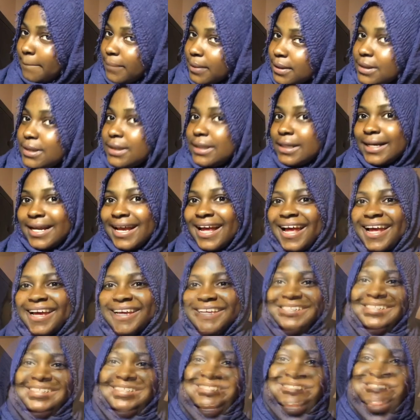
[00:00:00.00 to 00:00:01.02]
Push it,
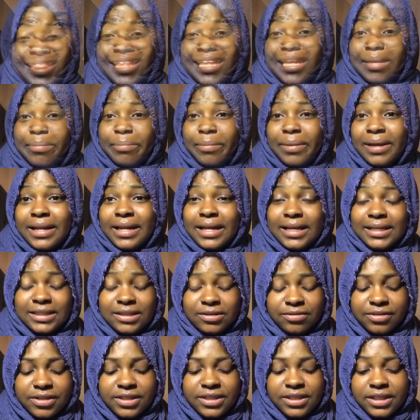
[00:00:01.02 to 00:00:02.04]
guys. I think my
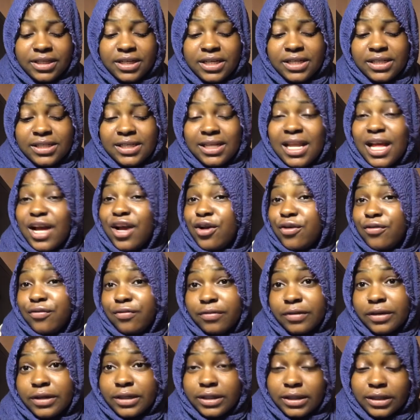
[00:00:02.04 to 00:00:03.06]
last reason is lack of
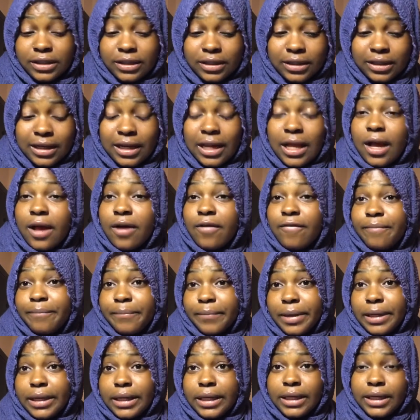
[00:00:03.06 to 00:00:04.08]
funding, lack of
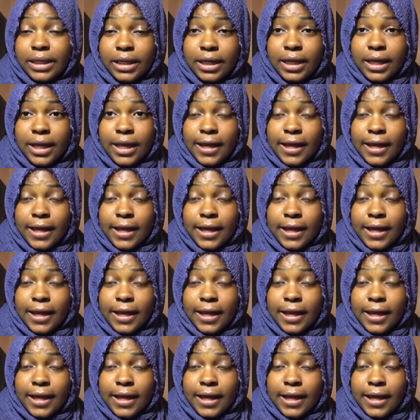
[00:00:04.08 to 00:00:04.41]
money.